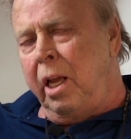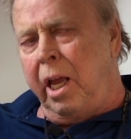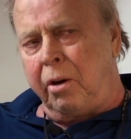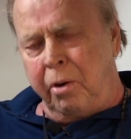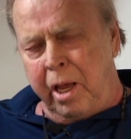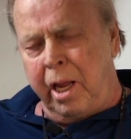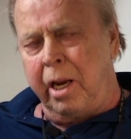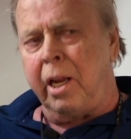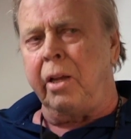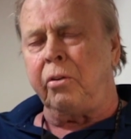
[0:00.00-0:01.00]
it
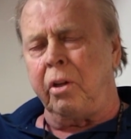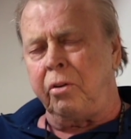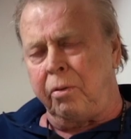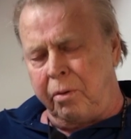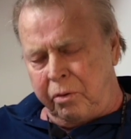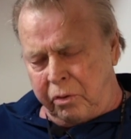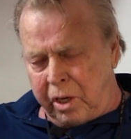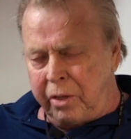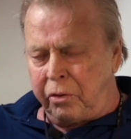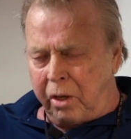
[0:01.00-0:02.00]
created a sense of,
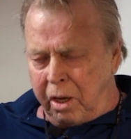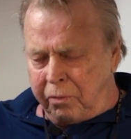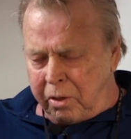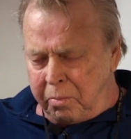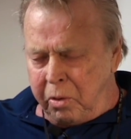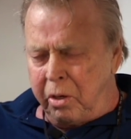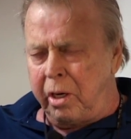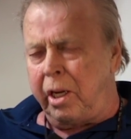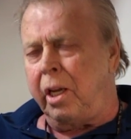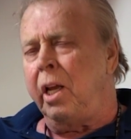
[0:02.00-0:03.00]
sense of
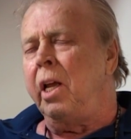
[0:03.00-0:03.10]
community.